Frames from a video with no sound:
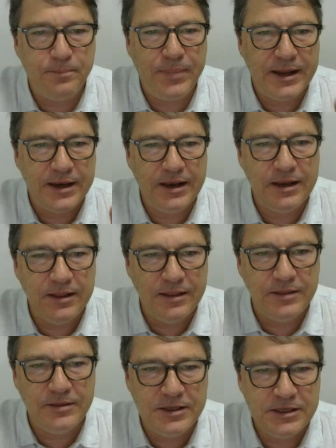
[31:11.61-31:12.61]
but
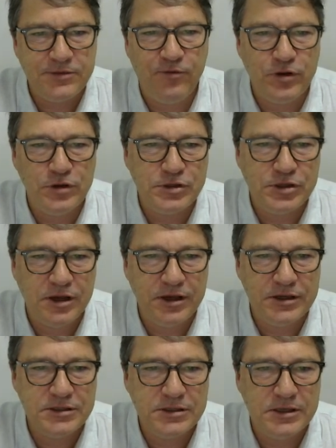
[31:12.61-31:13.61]
this font
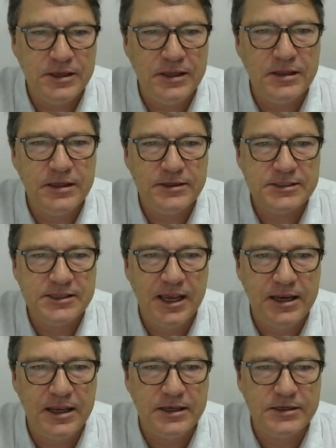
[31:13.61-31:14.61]
size in the
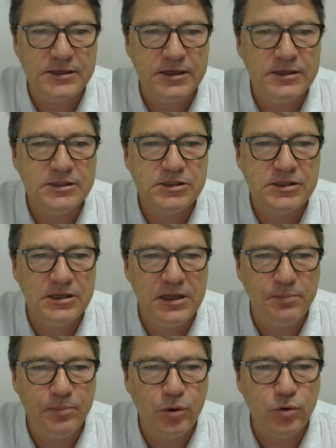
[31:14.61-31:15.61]
settings is still
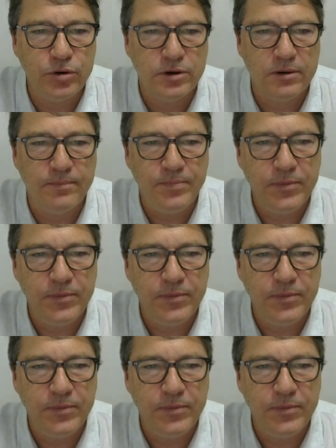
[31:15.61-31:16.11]
important,